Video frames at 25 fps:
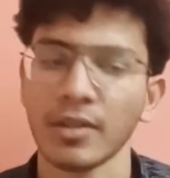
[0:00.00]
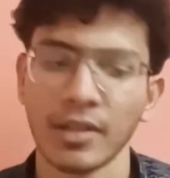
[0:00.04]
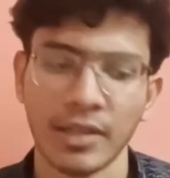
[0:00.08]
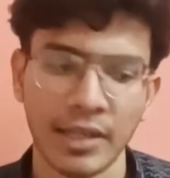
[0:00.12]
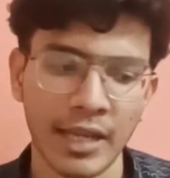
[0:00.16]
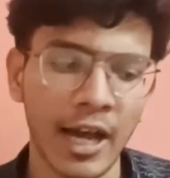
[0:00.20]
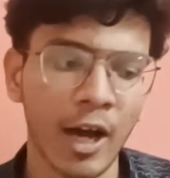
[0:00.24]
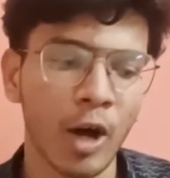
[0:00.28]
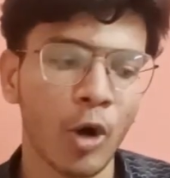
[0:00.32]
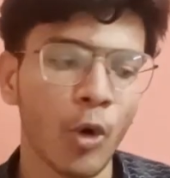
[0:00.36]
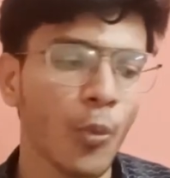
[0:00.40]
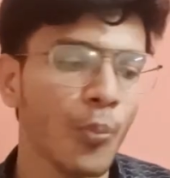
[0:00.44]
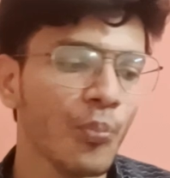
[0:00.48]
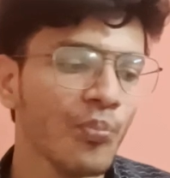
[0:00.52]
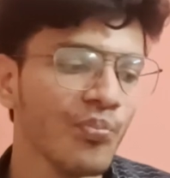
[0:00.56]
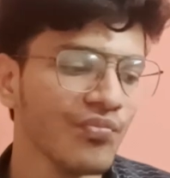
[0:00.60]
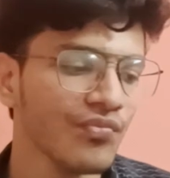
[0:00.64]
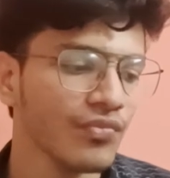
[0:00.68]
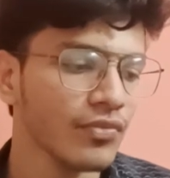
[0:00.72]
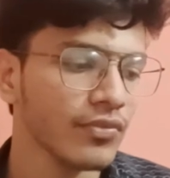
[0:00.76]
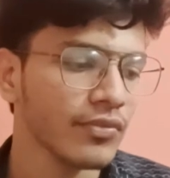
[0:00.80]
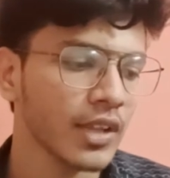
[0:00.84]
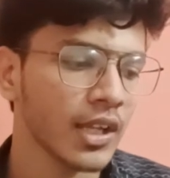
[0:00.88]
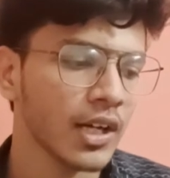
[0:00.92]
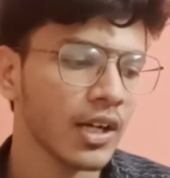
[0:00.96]
Now
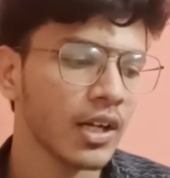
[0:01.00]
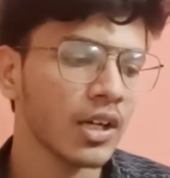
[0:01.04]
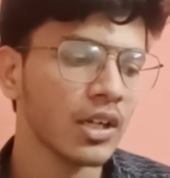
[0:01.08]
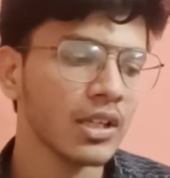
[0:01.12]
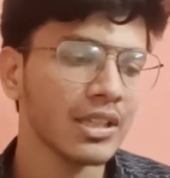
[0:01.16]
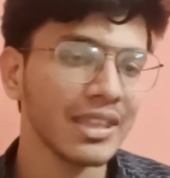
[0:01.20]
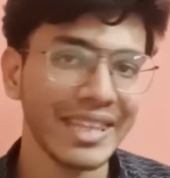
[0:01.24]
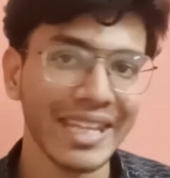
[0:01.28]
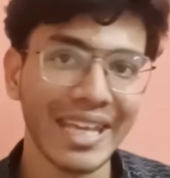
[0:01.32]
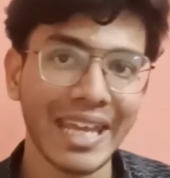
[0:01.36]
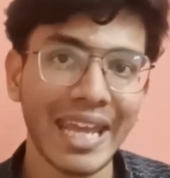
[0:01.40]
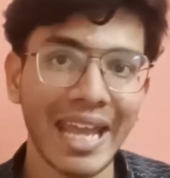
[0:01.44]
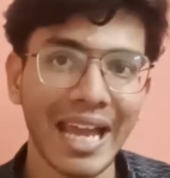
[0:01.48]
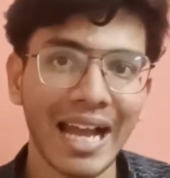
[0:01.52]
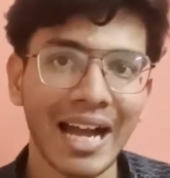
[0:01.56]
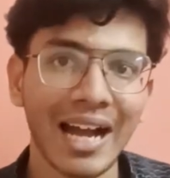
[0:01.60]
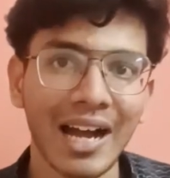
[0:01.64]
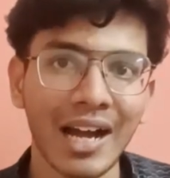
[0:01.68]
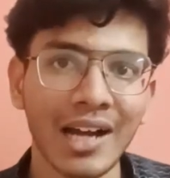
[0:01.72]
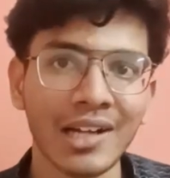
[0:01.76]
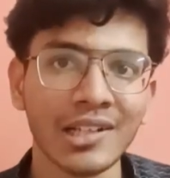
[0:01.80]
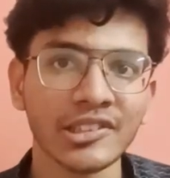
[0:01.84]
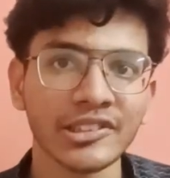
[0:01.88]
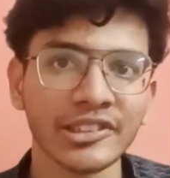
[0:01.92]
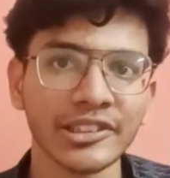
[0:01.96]
there
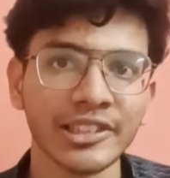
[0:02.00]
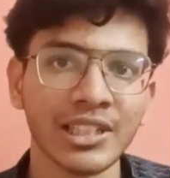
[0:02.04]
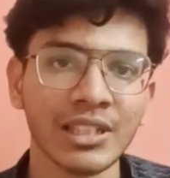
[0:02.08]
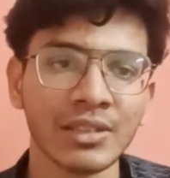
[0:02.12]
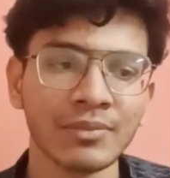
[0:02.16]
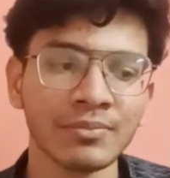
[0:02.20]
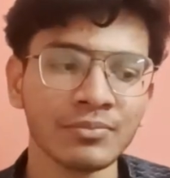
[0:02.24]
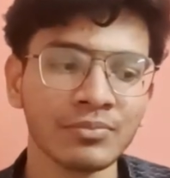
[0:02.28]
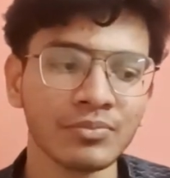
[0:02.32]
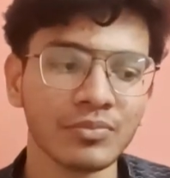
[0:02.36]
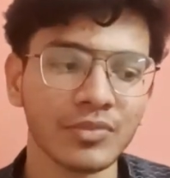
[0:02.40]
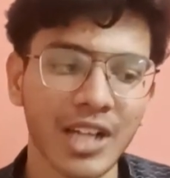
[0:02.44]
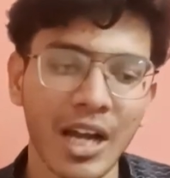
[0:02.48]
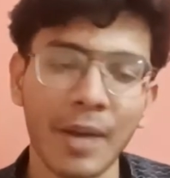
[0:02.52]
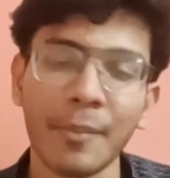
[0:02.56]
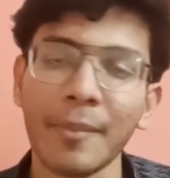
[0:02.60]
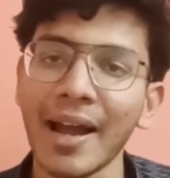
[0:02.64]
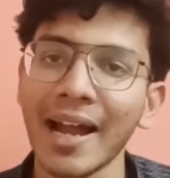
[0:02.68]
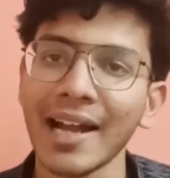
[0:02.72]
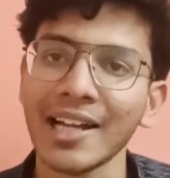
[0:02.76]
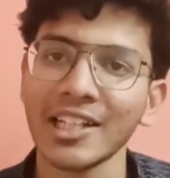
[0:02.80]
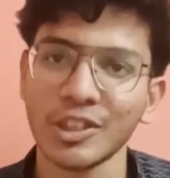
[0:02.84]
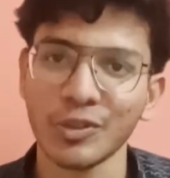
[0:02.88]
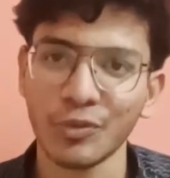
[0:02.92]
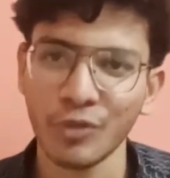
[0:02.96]
are some
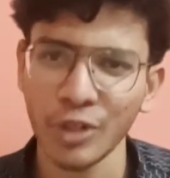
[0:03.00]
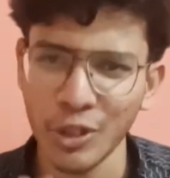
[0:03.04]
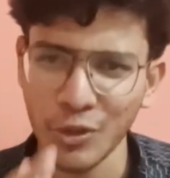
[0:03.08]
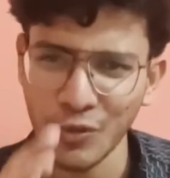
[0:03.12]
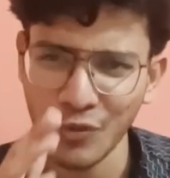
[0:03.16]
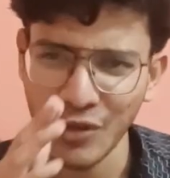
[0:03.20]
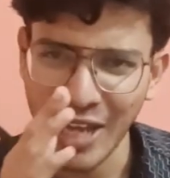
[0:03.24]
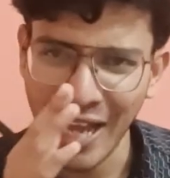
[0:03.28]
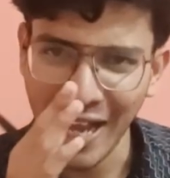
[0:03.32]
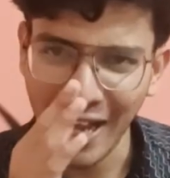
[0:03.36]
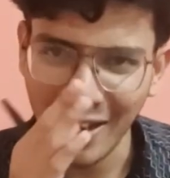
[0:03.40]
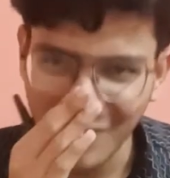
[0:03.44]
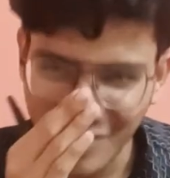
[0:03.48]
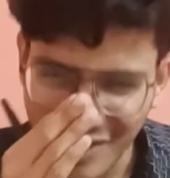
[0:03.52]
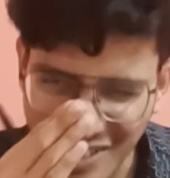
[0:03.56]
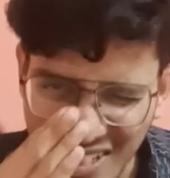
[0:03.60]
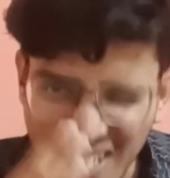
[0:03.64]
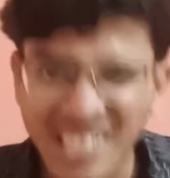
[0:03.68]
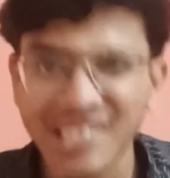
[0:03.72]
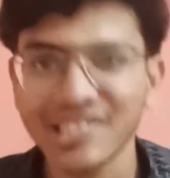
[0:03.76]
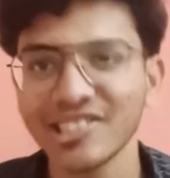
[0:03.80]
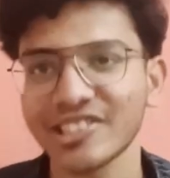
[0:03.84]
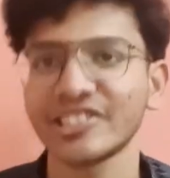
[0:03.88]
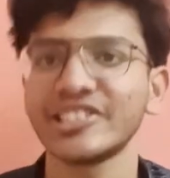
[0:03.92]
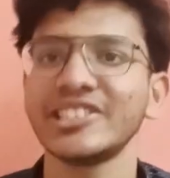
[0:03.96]
commands which we have
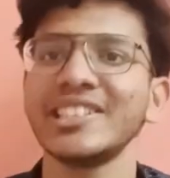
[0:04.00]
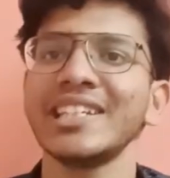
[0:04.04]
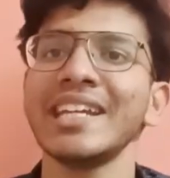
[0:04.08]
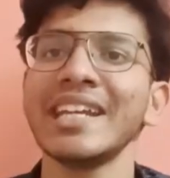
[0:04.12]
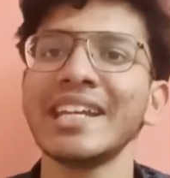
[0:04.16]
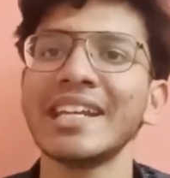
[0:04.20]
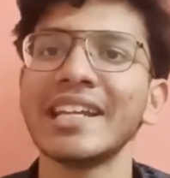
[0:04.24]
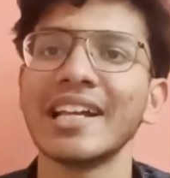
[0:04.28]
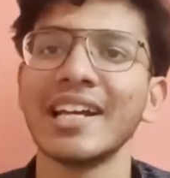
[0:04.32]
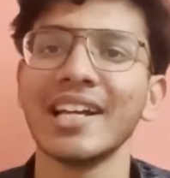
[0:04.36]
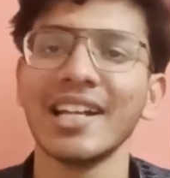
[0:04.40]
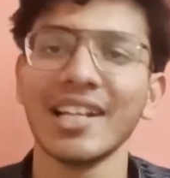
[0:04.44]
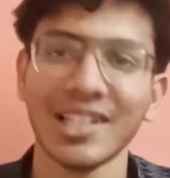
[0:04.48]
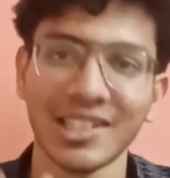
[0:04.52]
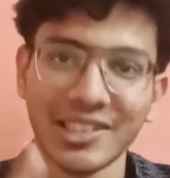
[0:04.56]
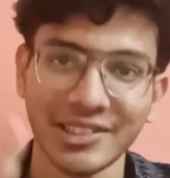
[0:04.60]
just seen,